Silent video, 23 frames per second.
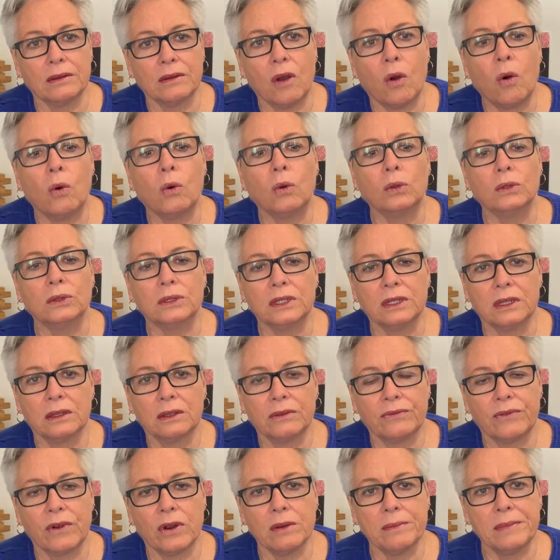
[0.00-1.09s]
old
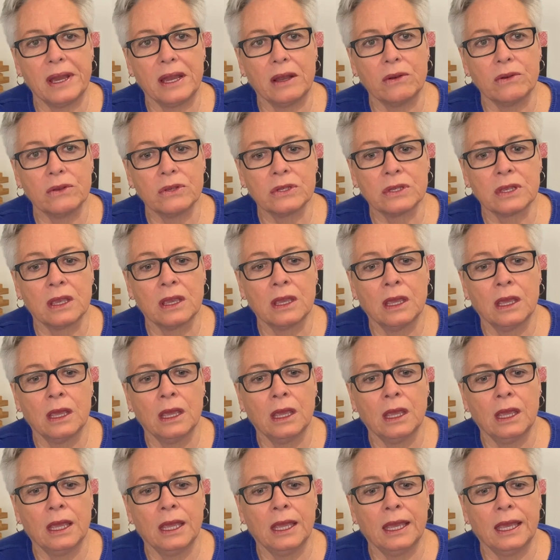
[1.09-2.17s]
farmhouse,
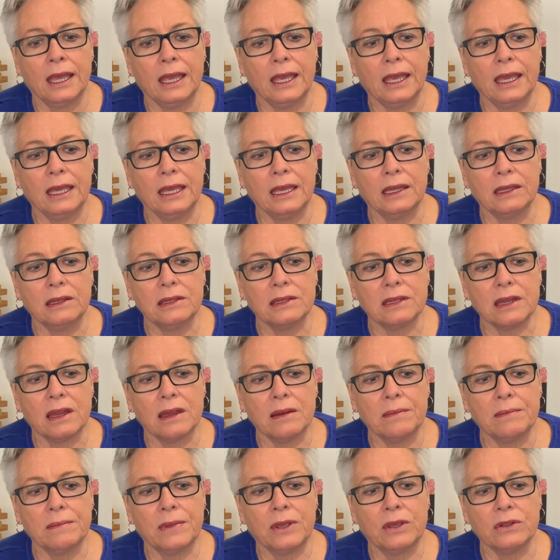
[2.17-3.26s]
and
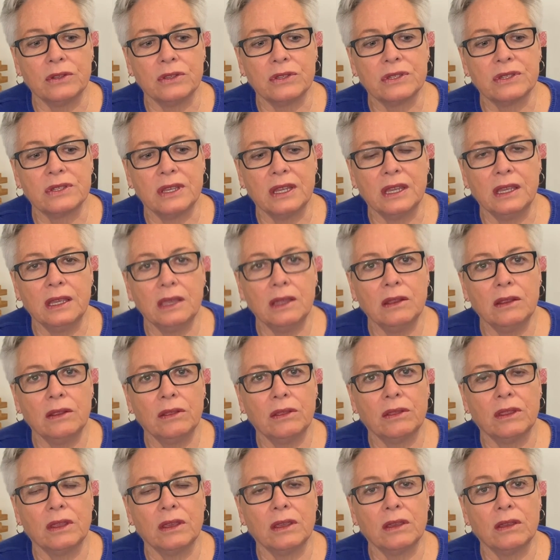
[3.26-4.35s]
could see
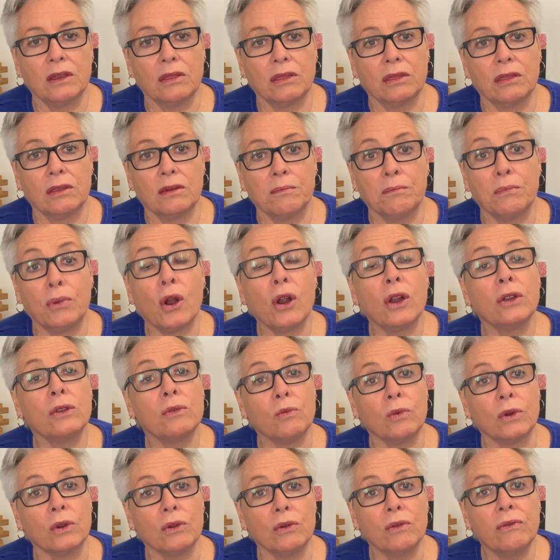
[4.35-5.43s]
the barn
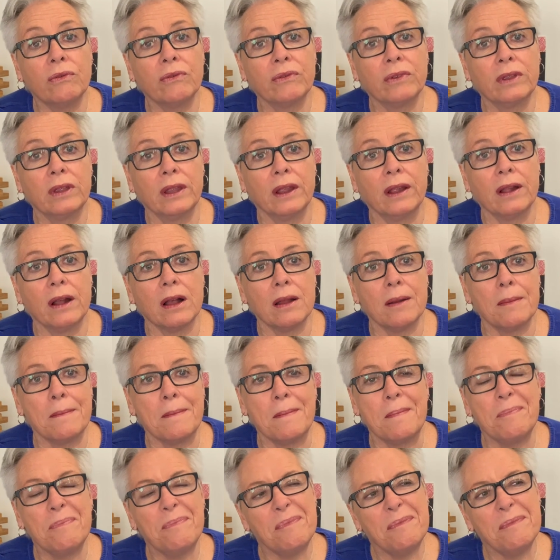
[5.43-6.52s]
roof,
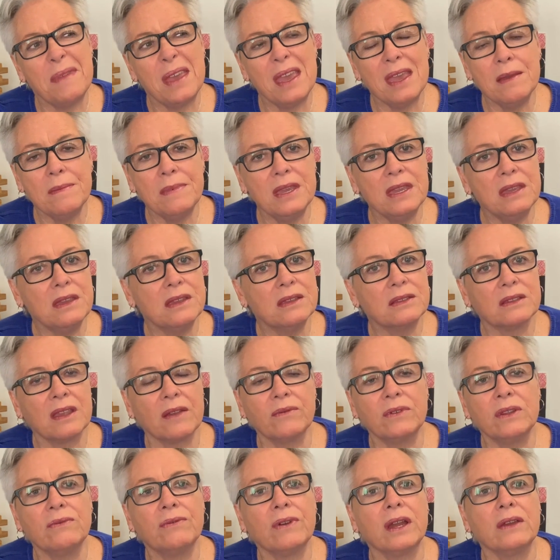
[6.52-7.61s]
maybe
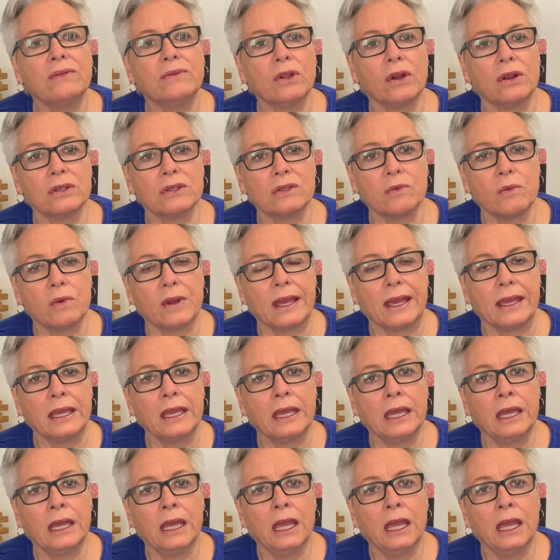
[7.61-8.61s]
75 yards away.